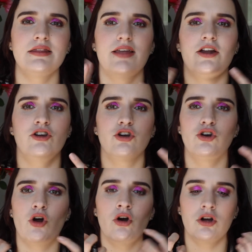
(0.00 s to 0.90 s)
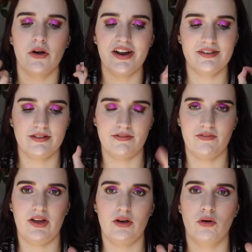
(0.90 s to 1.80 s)
then you're not going to
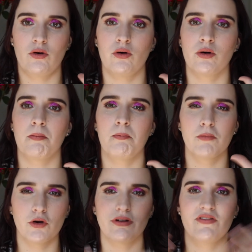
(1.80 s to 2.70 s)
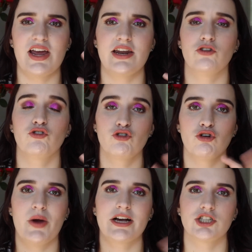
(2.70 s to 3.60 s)
feel motivated
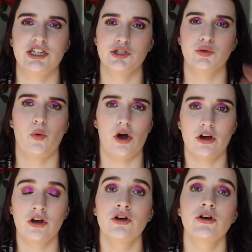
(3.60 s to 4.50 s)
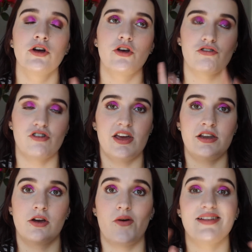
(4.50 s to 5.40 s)
to actually do work. So then
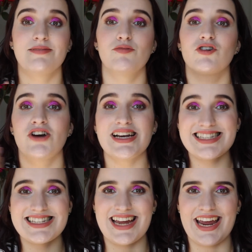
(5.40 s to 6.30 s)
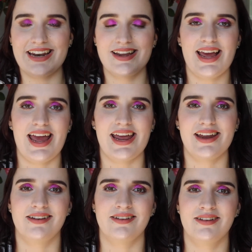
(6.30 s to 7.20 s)
you're going to procrastinate
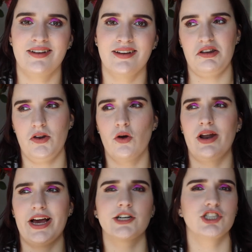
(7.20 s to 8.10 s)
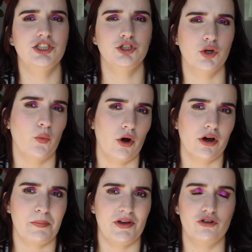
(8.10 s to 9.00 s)
and not actually do your
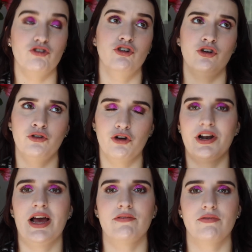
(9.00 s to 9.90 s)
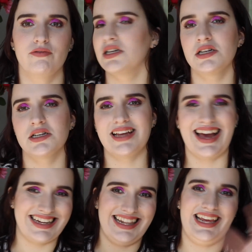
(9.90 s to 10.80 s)
work because you don't have
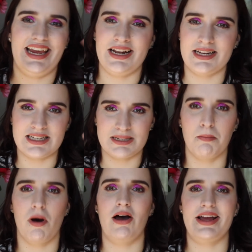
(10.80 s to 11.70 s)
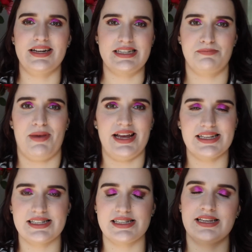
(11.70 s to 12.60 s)
a clean mind
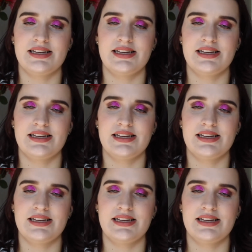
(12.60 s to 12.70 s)
space.